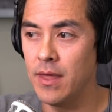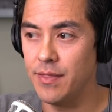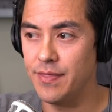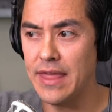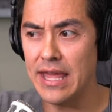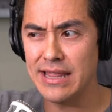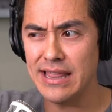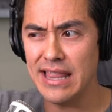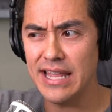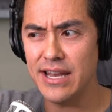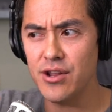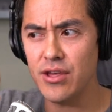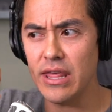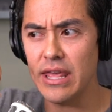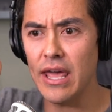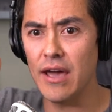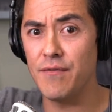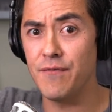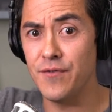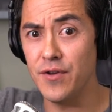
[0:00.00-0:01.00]
Then,
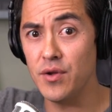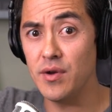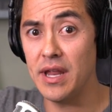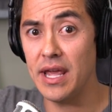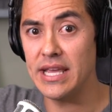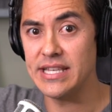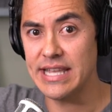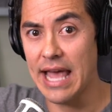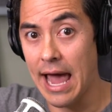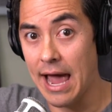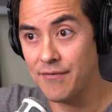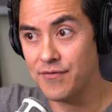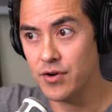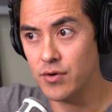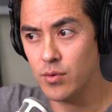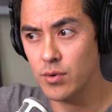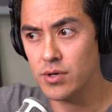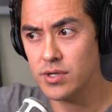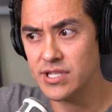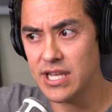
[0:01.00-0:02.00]
literally a few days
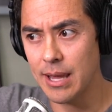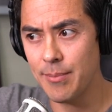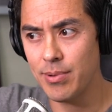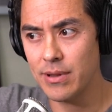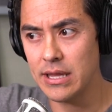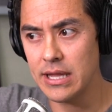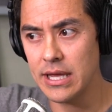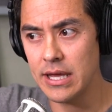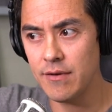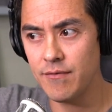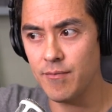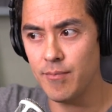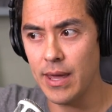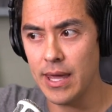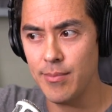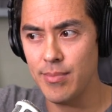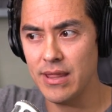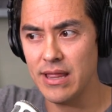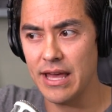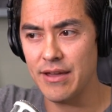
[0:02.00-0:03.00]
afterwards, I believe,
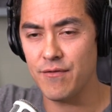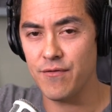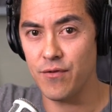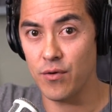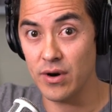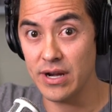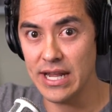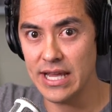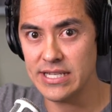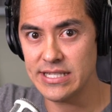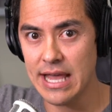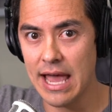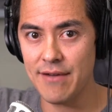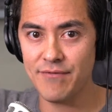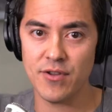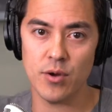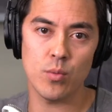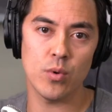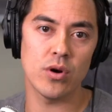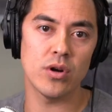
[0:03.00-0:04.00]
maybe like four days
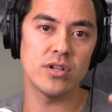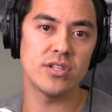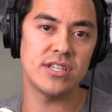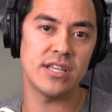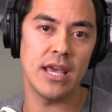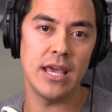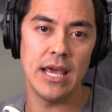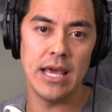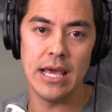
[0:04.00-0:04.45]
afterwards,